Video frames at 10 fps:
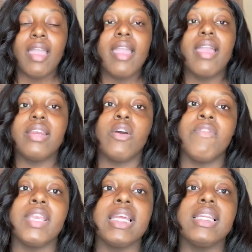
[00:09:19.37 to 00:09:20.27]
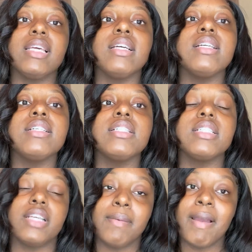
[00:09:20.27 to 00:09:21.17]
And don't forget to
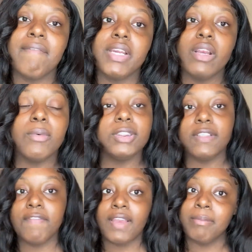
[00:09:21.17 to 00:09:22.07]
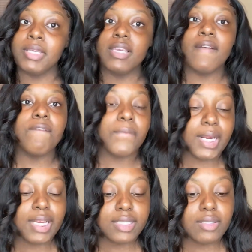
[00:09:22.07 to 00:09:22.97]
share my video with your family and your
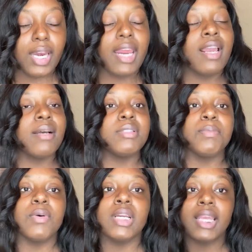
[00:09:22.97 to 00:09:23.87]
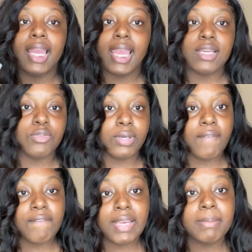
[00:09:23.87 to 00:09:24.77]
friends so they can come support the gang, join
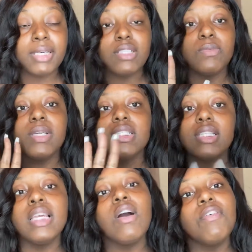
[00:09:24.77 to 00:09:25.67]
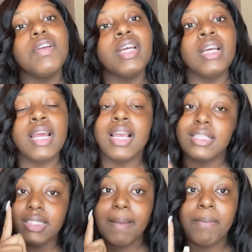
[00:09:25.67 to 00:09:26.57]
the family, because we is lit over here.
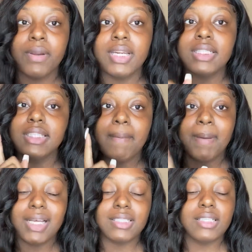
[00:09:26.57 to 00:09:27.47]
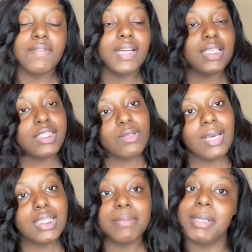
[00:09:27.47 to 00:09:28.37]
Stay pretty, stay positive, and I'll see you
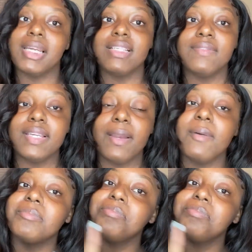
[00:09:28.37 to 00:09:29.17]
guys in my next video.